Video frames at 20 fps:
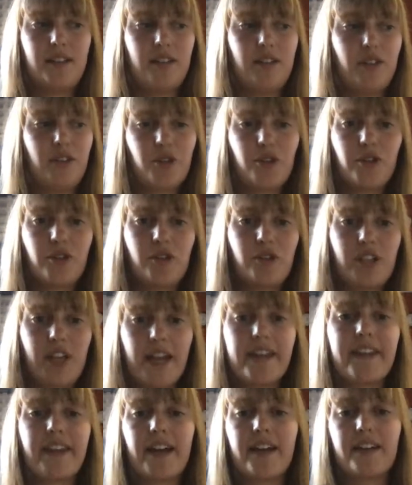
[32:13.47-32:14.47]
You do
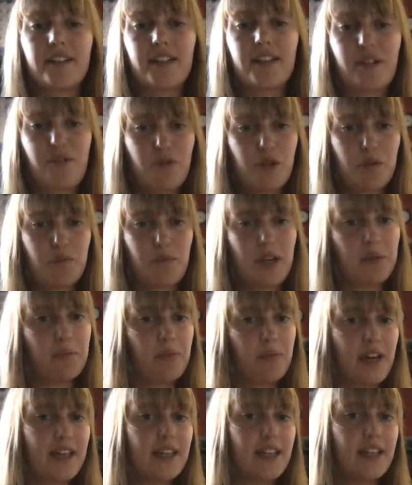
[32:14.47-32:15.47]
get that kind of
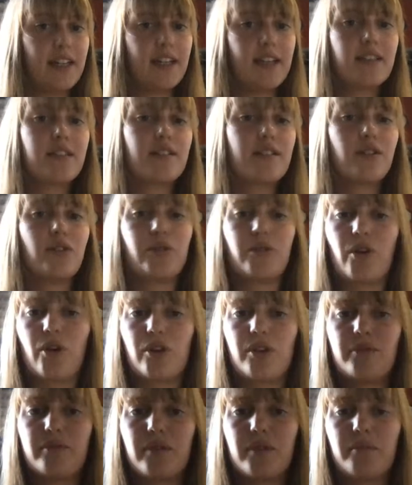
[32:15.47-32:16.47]
Springbankiness through
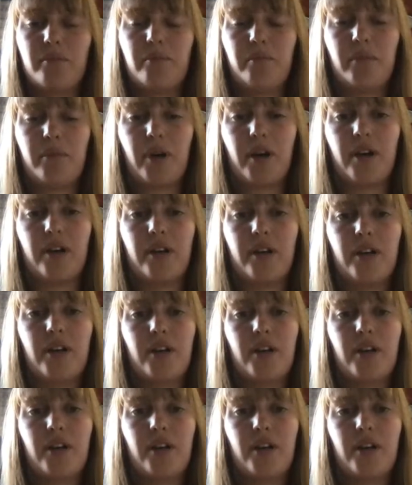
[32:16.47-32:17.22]
all of them, but